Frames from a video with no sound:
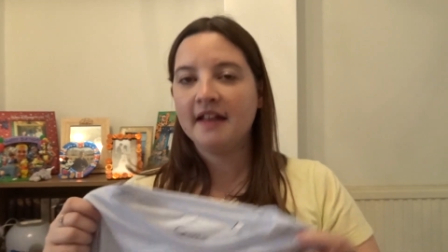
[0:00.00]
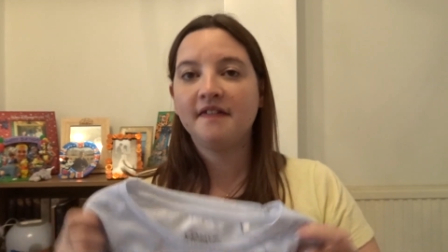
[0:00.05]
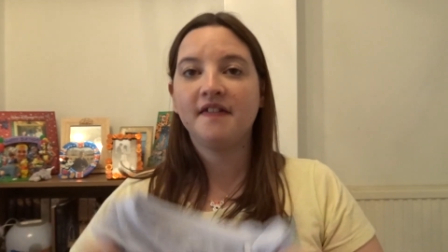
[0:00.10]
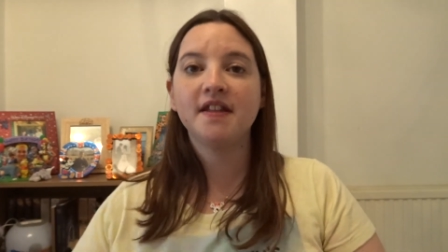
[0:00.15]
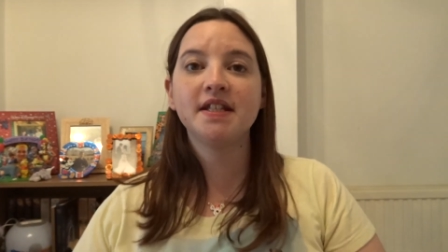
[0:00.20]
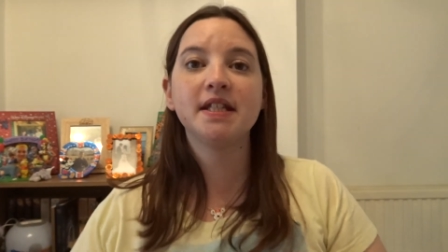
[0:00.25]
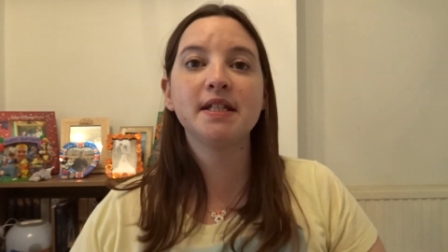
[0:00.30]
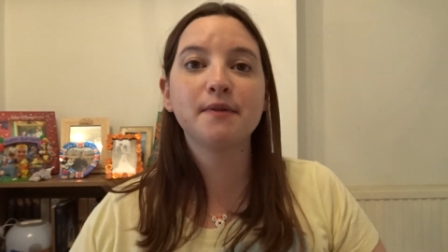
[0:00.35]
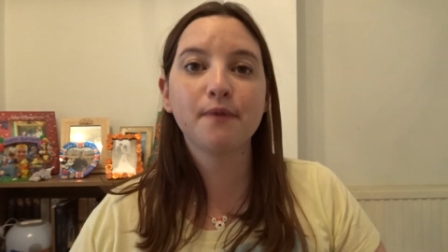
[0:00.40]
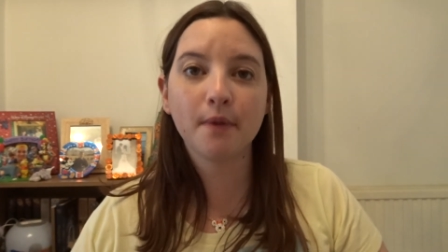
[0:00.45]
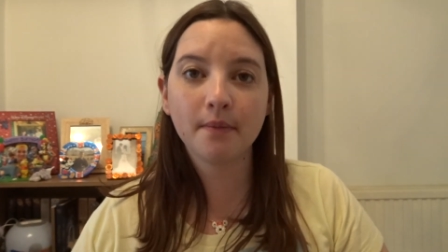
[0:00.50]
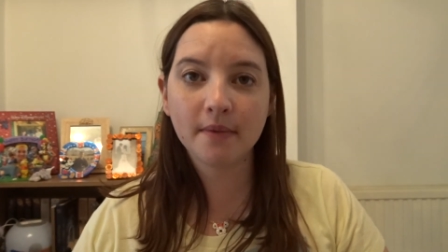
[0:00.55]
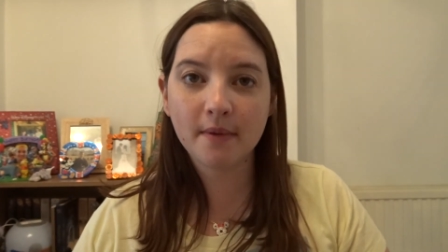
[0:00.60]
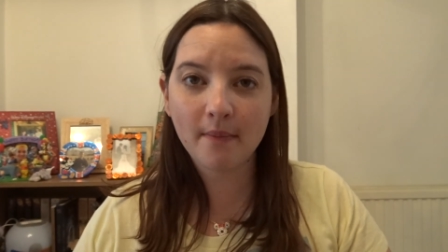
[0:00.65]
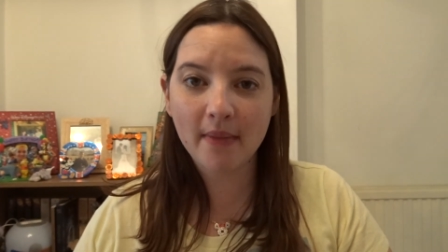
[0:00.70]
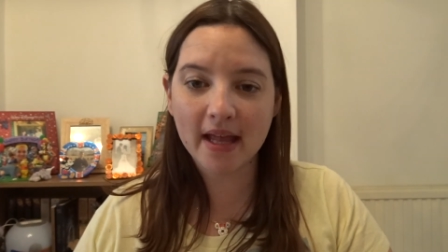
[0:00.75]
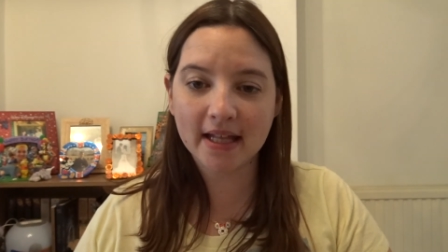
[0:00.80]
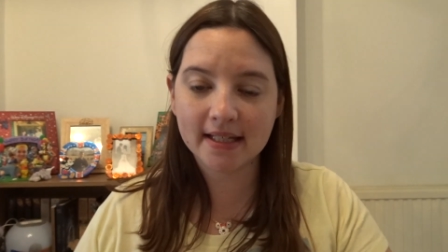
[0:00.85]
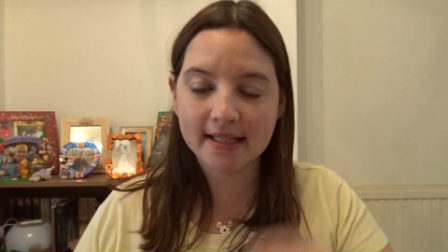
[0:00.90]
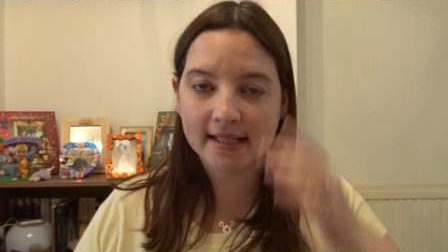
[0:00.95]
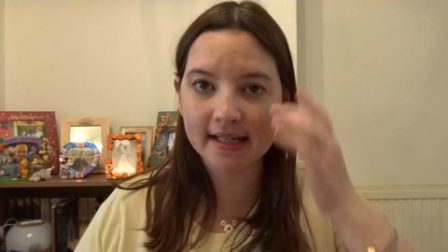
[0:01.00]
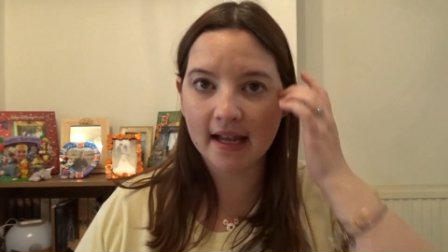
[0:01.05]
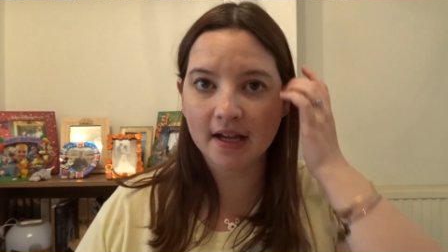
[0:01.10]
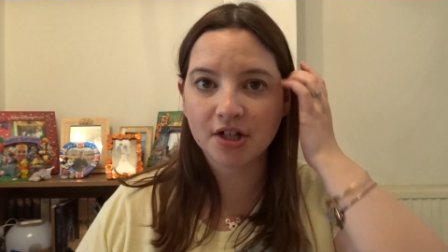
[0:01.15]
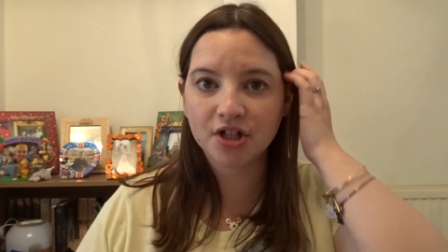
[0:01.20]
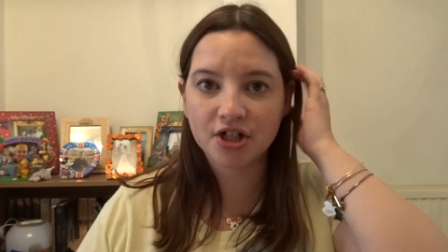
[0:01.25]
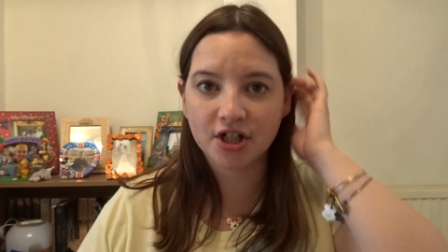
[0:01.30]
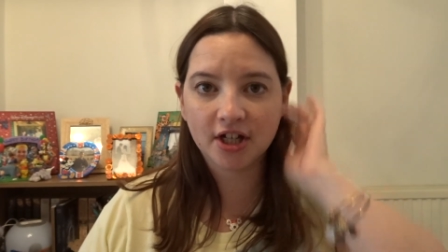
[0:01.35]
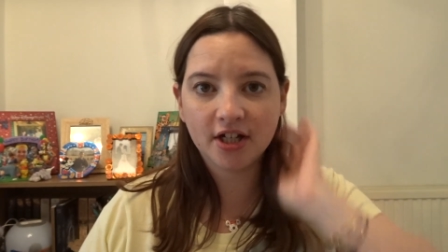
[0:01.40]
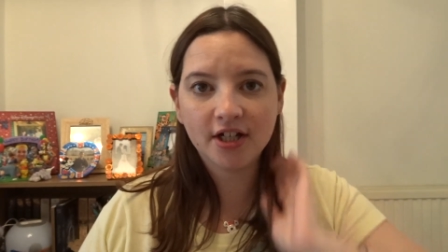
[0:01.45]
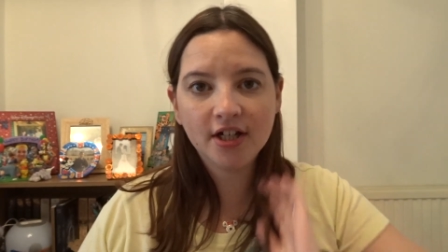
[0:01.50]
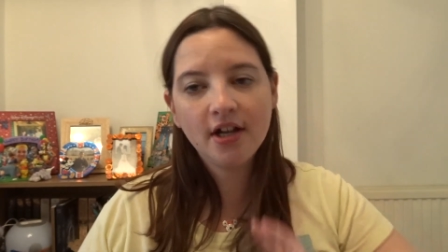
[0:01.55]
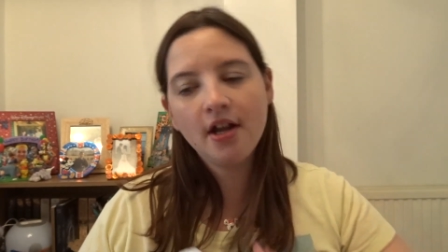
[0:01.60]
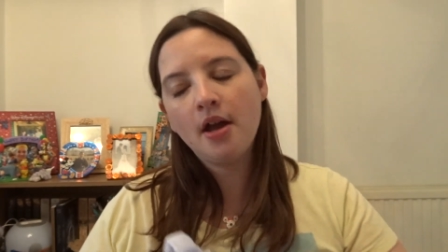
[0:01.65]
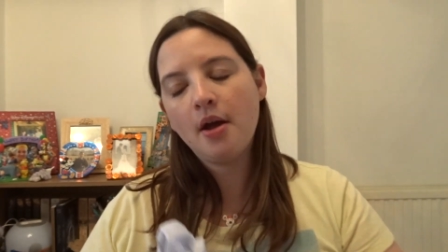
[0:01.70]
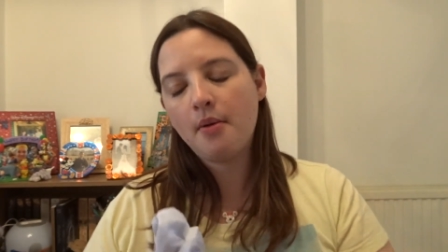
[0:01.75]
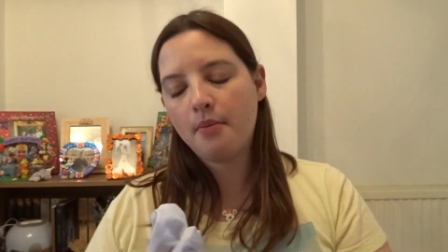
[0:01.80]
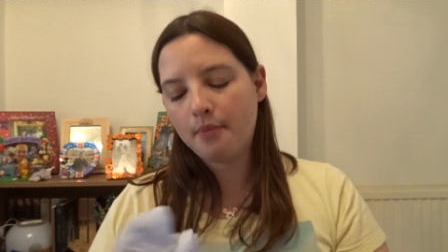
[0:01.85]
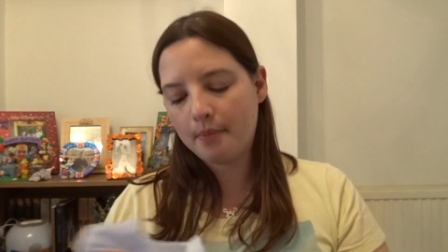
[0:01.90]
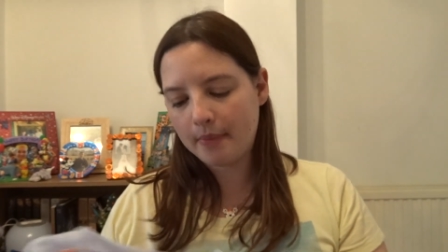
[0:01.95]
This is from the men's section,
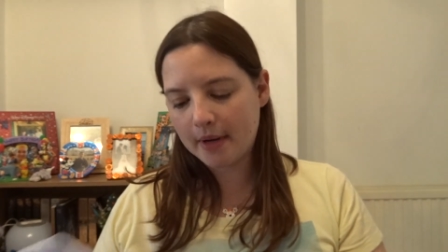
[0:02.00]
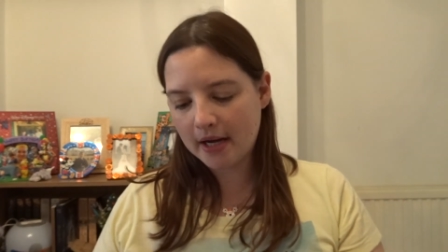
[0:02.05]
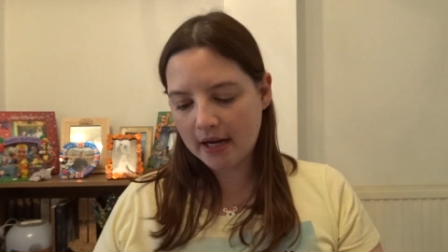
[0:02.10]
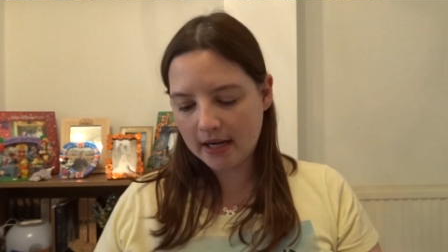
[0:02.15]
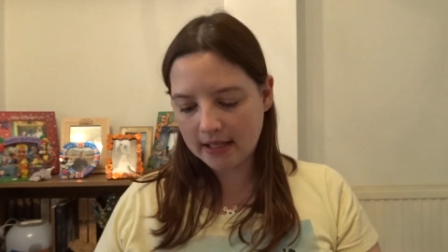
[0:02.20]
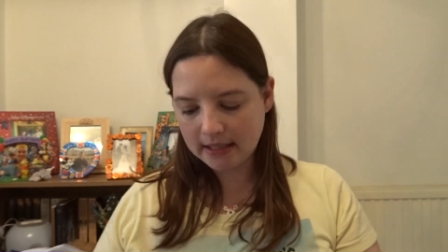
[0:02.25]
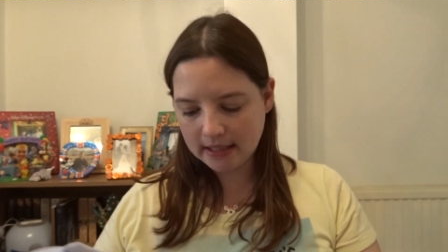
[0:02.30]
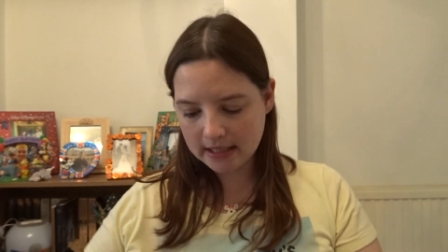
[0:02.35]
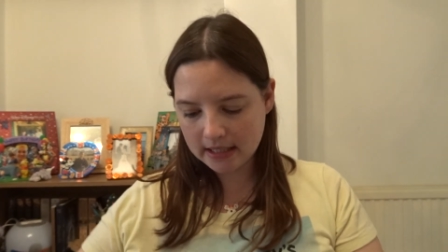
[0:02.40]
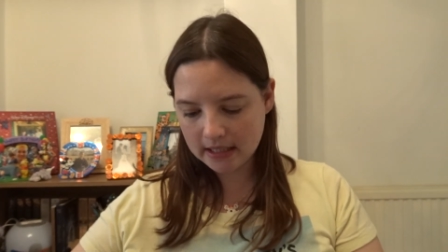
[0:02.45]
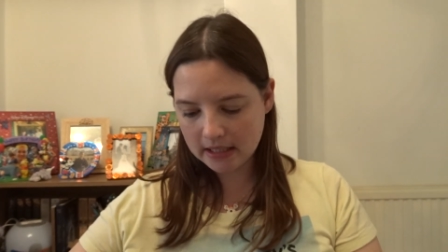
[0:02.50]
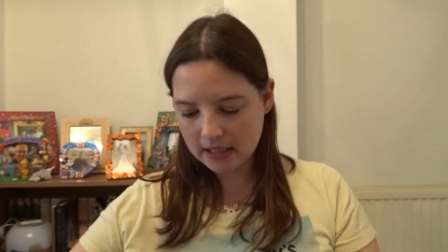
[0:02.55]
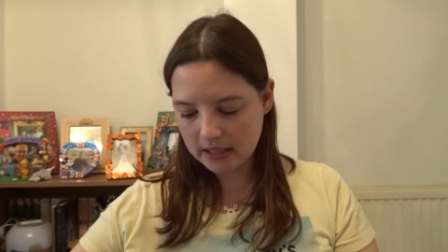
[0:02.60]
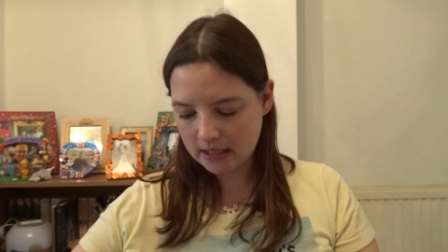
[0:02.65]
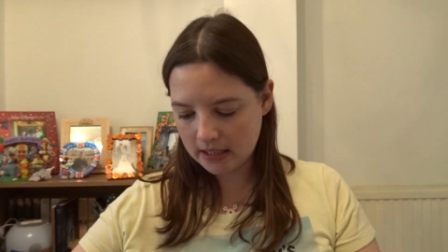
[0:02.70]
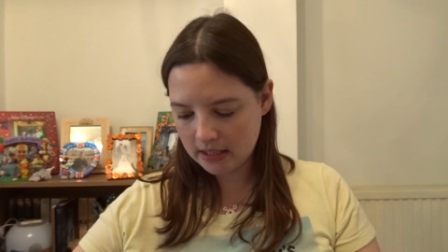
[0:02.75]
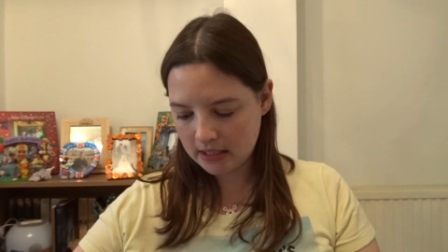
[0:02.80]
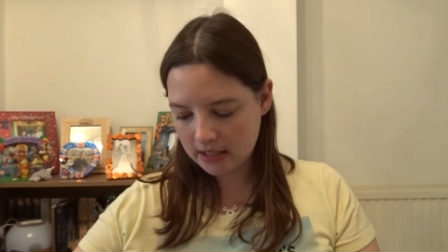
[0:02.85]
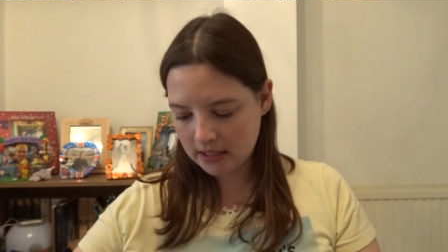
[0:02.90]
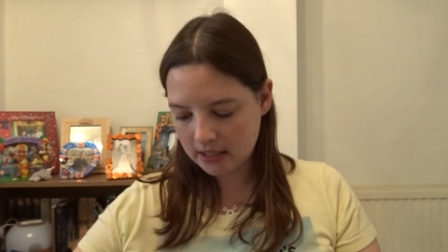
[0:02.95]
but